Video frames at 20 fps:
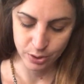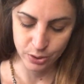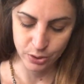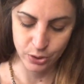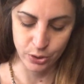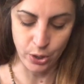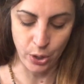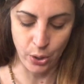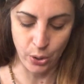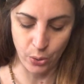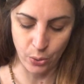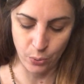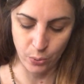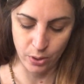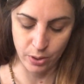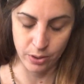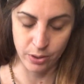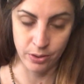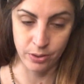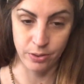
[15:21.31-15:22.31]

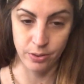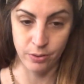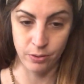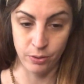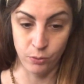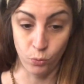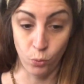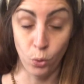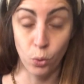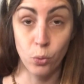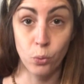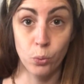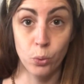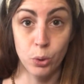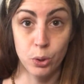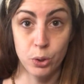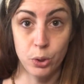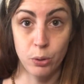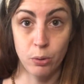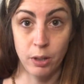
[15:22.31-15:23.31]
So World
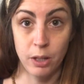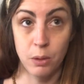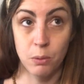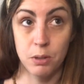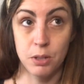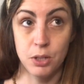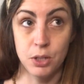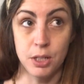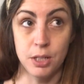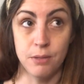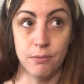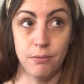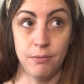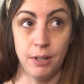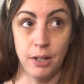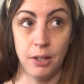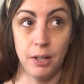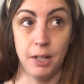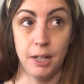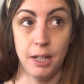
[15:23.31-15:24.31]
War II language is
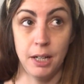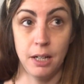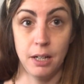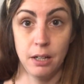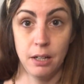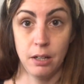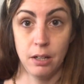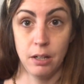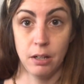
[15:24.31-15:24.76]
very